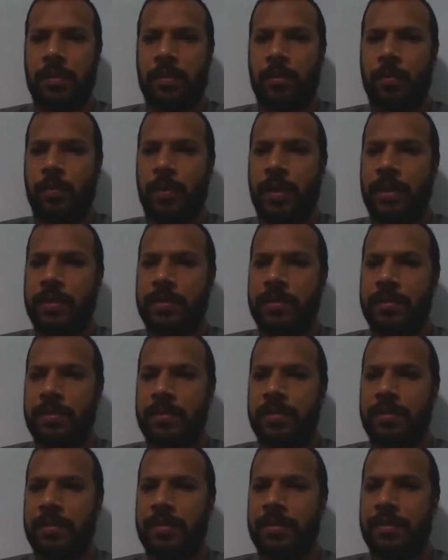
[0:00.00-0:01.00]
Ways,
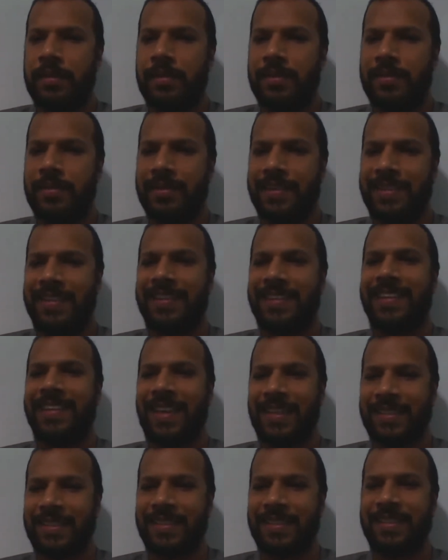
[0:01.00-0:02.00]

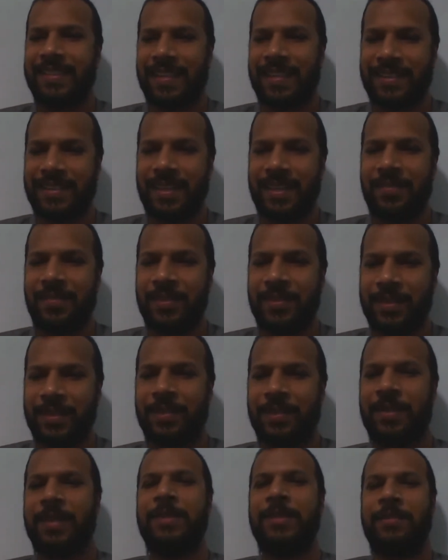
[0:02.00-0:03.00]
yes, yeah, yeah,
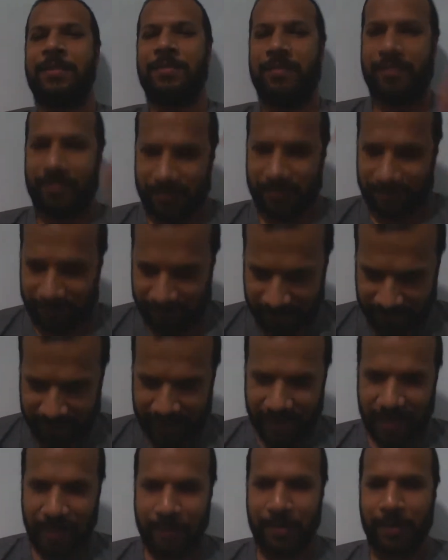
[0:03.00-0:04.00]
Victoria.
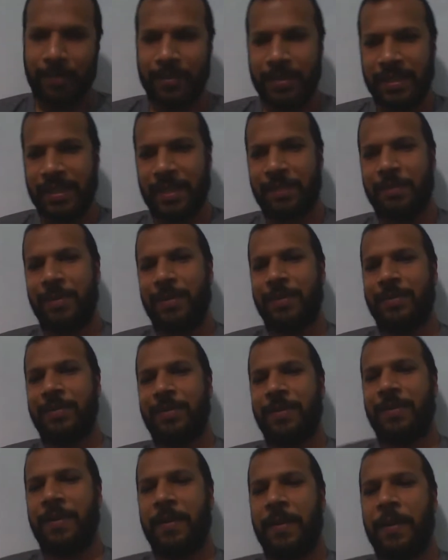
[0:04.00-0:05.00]
Take a bow, take a bow.
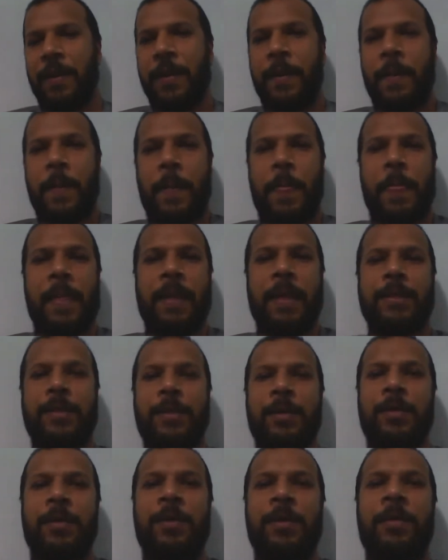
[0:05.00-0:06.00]

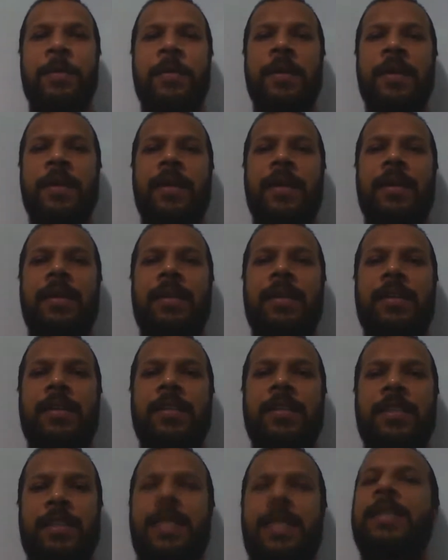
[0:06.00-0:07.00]
So,
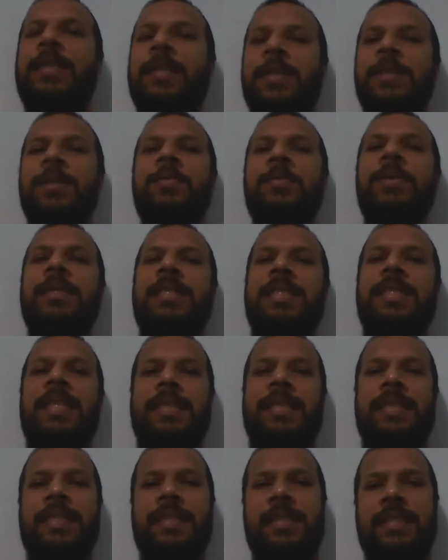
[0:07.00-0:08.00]
start a new
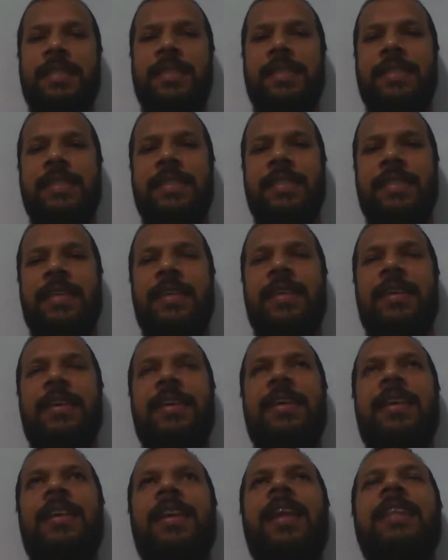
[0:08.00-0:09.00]
business.
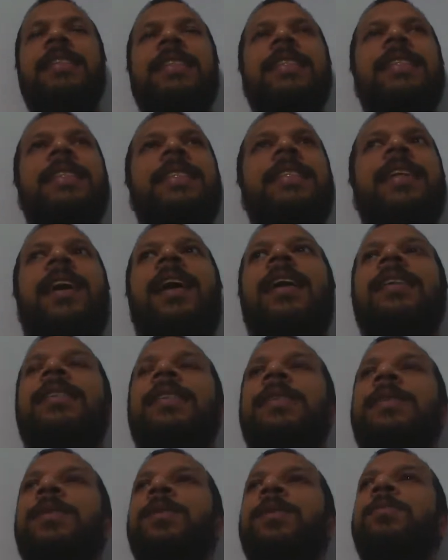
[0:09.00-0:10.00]
Let's start
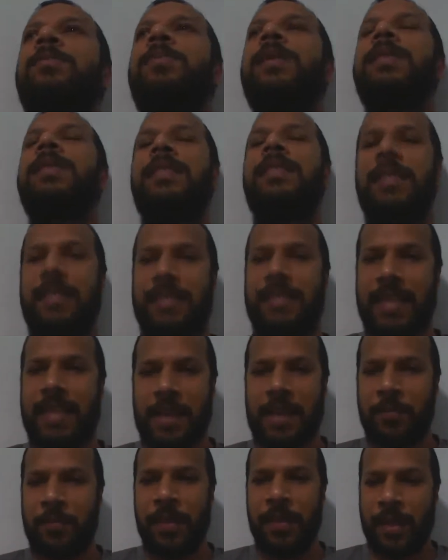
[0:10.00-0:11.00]
a new business,
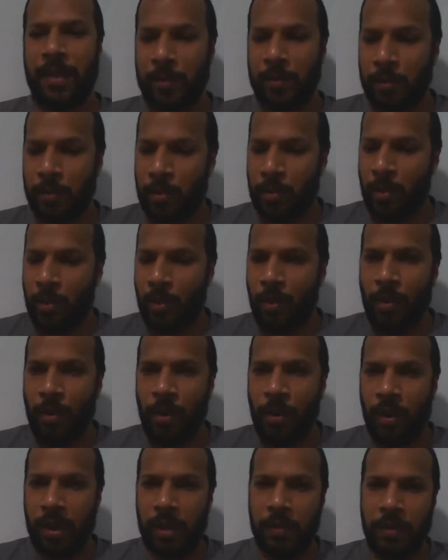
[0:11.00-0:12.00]
and we can go
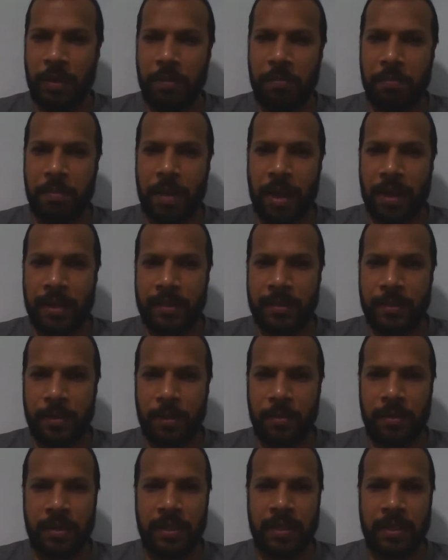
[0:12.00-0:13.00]
all the way back to
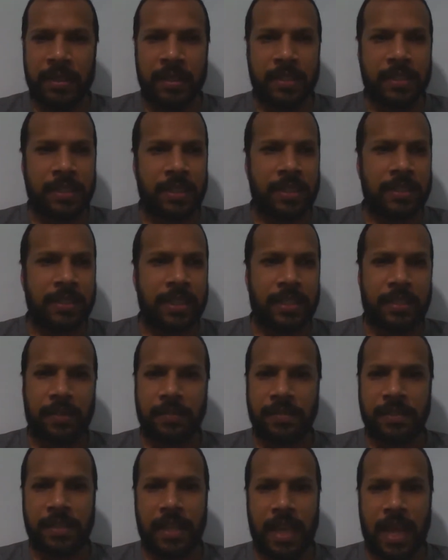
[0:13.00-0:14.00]
our initial set
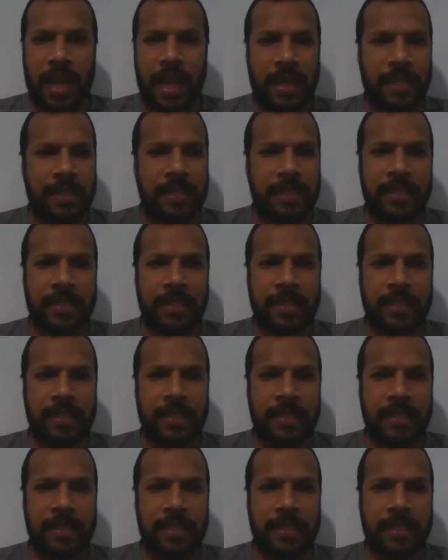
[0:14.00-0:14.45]
of slides,